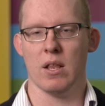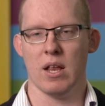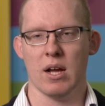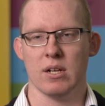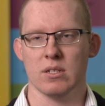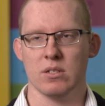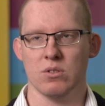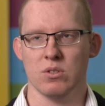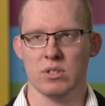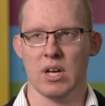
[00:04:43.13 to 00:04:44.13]
and that
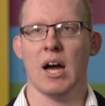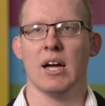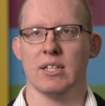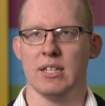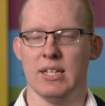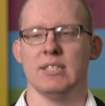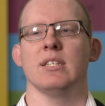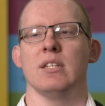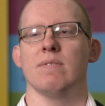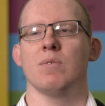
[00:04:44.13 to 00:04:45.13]
start
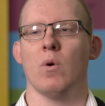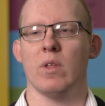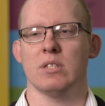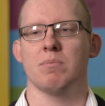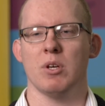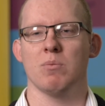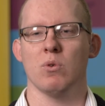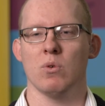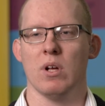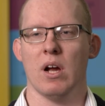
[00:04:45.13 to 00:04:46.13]
listening for these
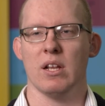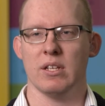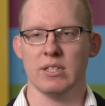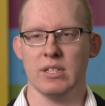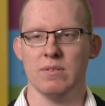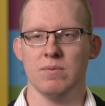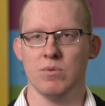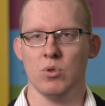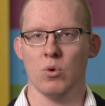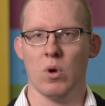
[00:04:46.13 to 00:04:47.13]
people and give
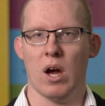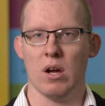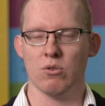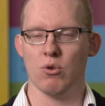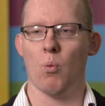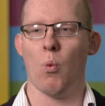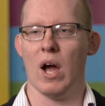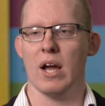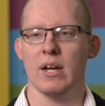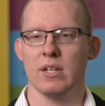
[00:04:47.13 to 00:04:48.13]
you a good
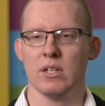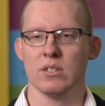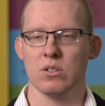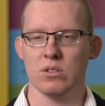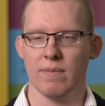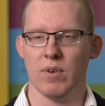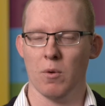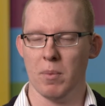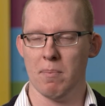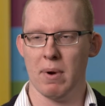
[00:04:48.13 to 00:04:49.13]
way to
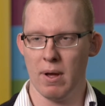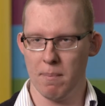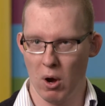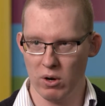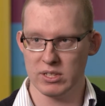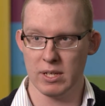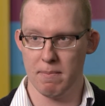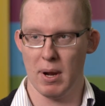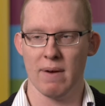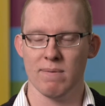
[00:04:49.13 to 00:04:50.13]
develop a
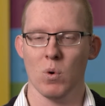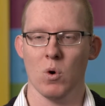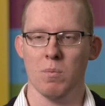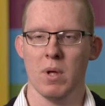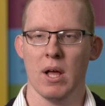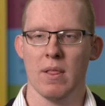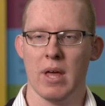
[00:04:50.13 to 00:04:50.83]
policy platform